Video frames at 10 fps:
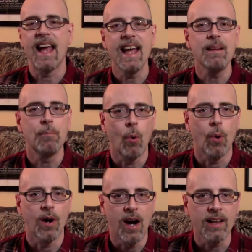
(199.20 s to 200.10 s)
and
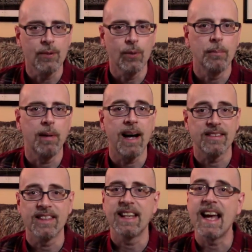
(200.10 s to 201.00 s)
more all in one
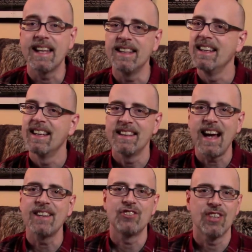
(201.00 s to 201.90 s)
box set, and
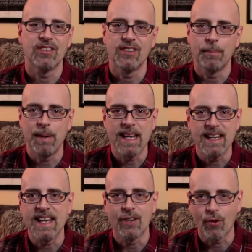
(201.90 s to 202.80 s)
not just the
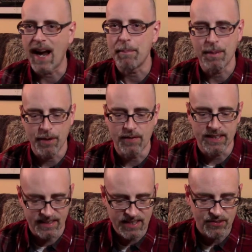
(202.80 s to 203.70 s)
PD crappy
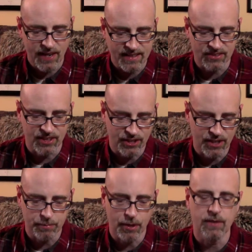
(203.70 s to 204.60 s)
movies. These are actually
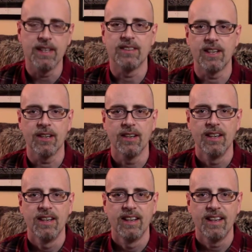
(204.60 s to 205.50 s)
good movies here.
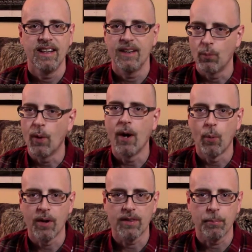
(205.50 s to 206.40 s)
Well
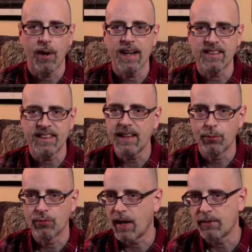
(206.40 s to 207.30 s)
worth the price. I think it
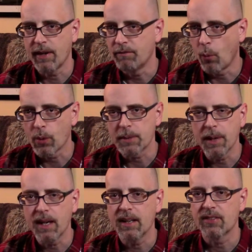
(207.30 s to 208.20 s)
was right around
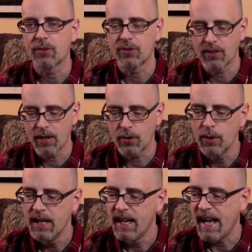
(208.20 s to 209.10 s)
$40 or so.
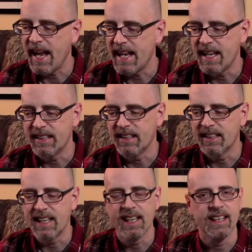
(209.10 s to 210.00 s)
And
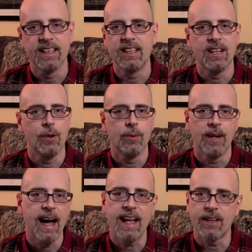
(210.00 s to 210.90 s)
again, you know,
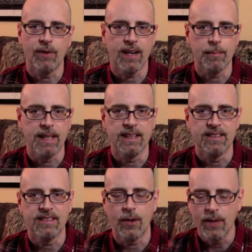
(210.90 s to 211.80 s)
highly recommended.
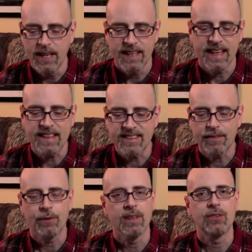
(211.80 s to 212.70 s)
So that's
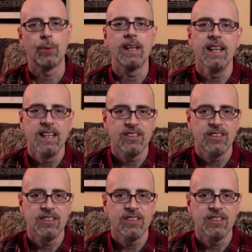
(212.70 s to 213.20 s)
it for this week.